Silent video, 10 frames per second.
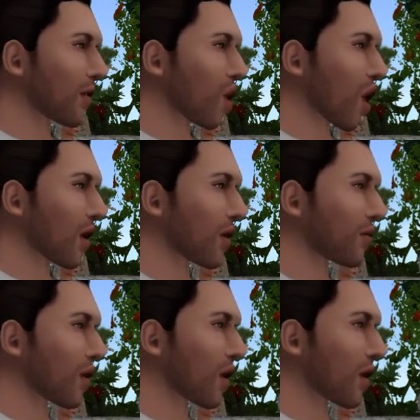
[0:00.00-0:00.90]
I
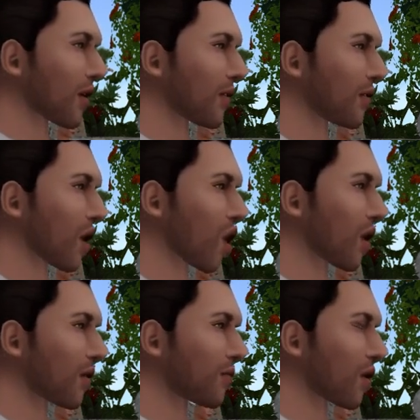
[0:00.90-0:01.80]
can't have anyone
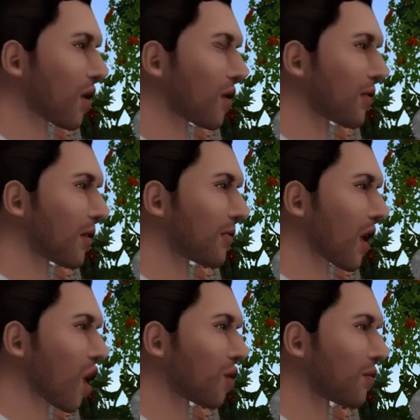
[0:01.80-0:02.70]
else.
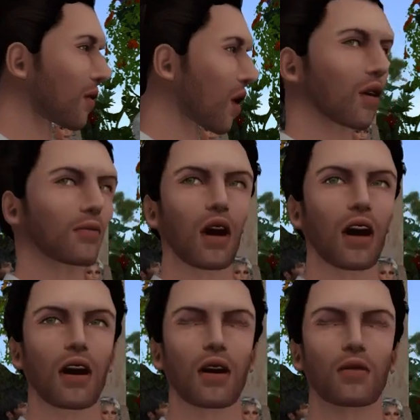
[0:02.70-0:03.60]
So it depends.